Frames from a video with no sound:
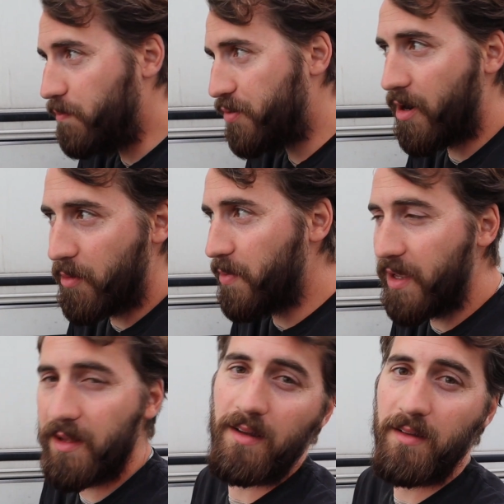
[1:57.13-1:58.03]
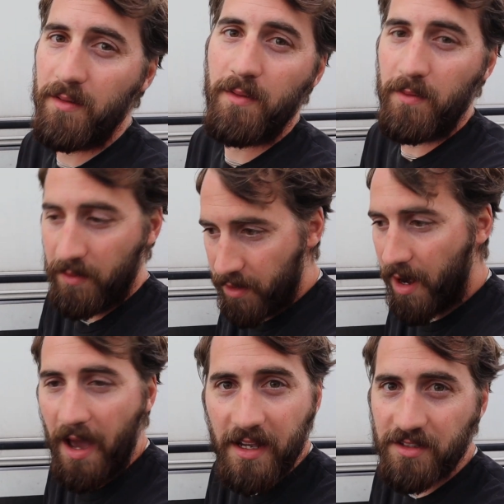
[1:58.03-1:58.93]
probably
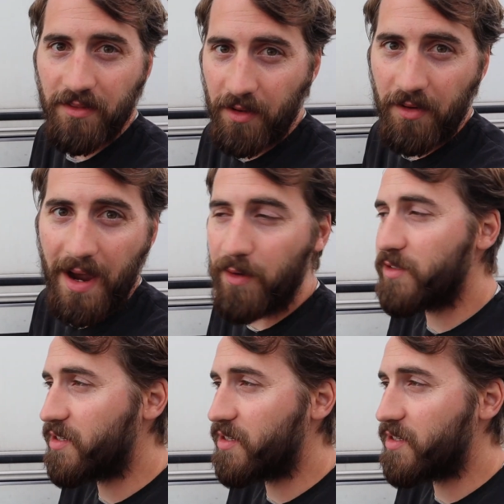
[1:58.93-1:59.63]
lies on the ground